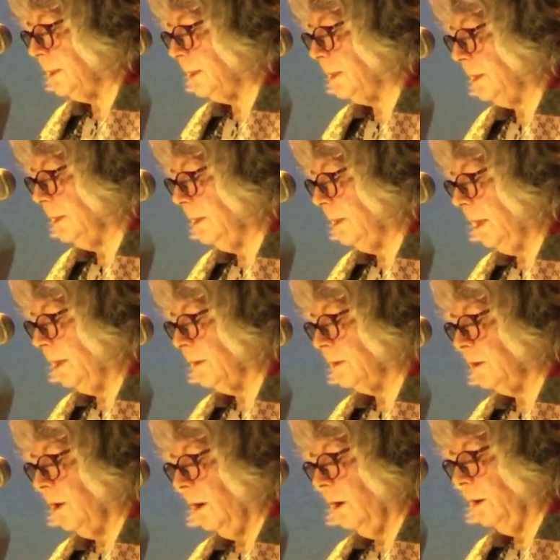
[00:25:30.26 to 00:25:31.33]
still as
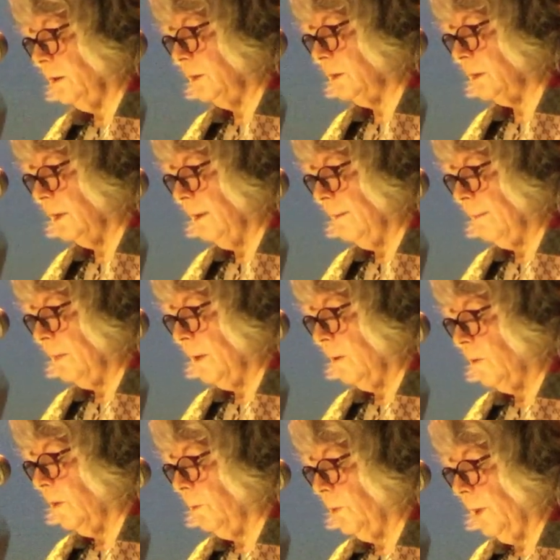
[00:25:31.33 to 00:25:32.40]
logs.
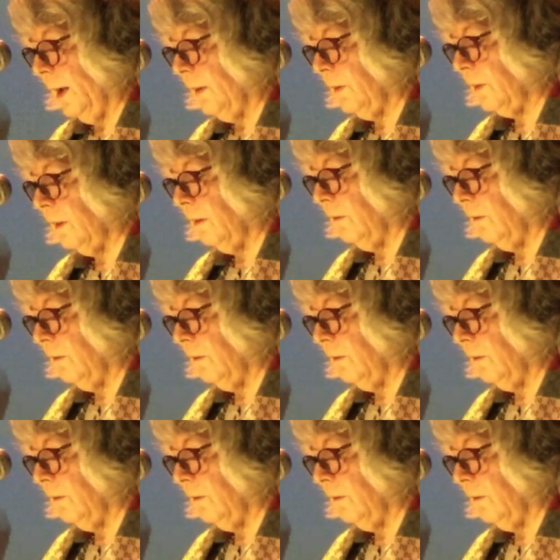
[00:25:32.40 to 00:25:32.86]
The breath